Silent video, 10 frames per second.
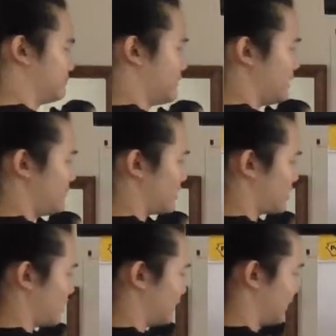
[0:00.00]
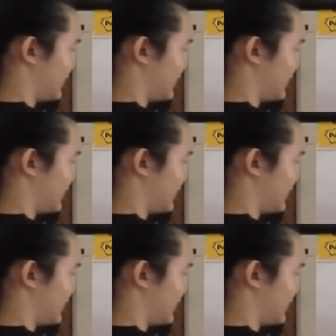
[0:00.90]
Maybe I'll call